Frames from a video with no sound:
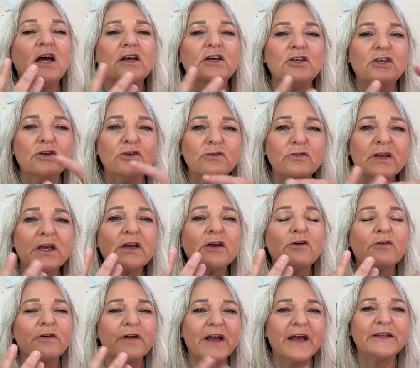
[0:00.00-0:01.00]
you can
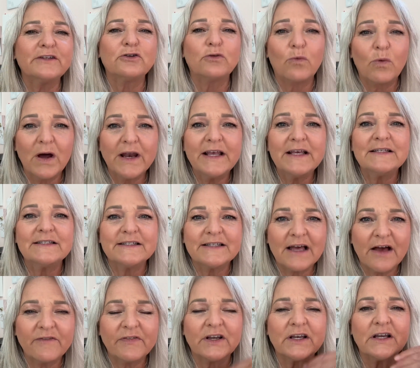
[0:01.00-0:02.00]
create
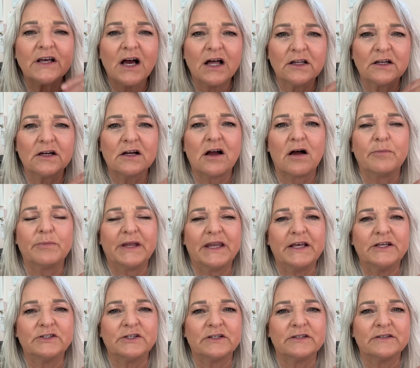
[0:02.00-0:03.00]
27 color
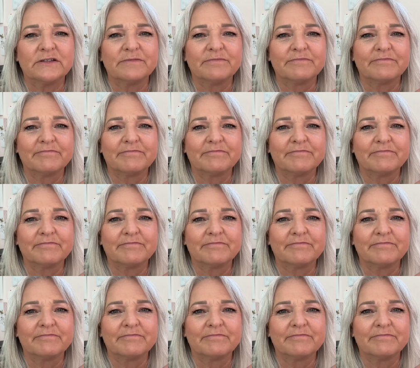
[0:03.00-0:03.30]
combinations.